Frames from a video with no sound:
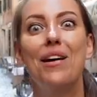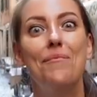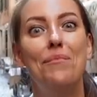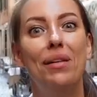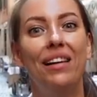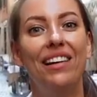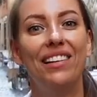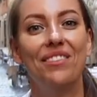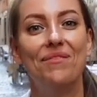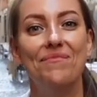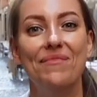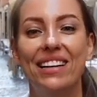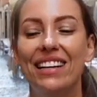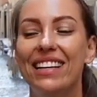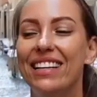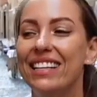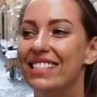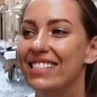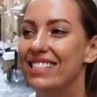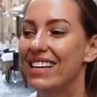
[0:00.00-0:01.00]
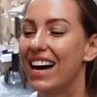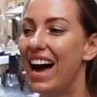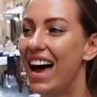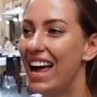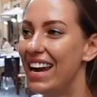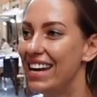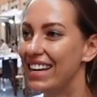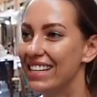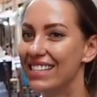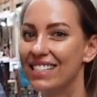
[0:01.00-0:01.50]
Believe me,
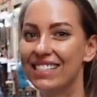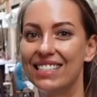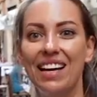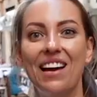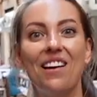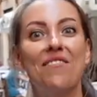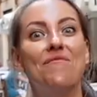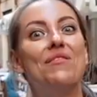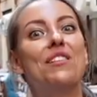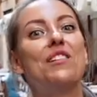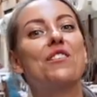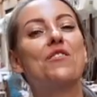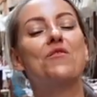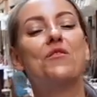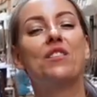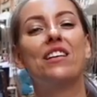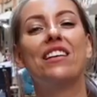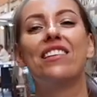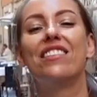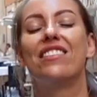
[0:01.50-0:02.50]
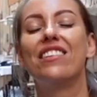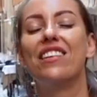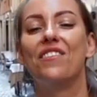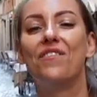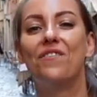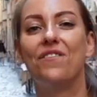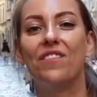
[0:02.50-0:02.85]
Italians have been cooking their